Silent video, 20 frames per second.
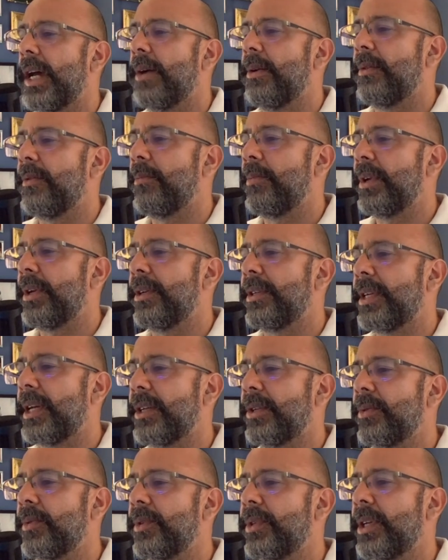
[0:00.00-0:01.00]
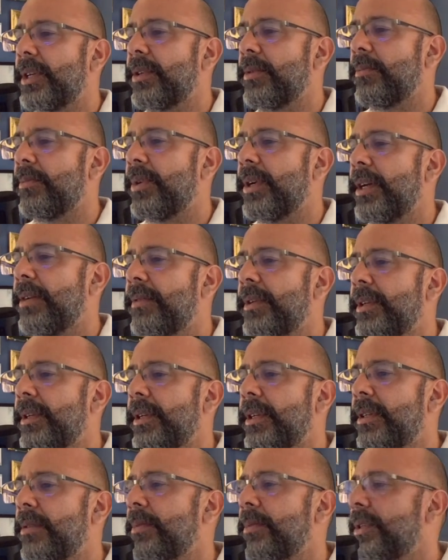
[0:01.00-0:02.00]
However, because actual sex and private
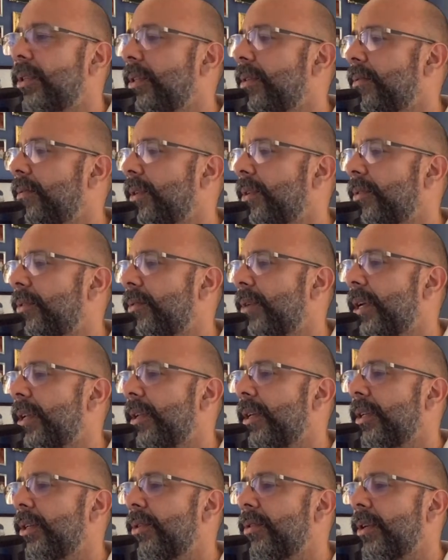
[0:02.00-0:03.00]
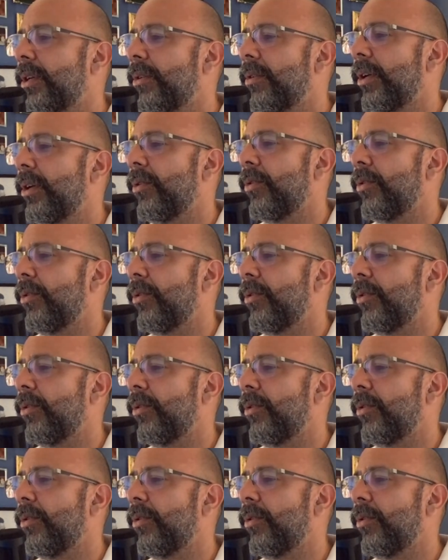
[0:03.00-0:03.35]
intimacy feel threatening, triggering,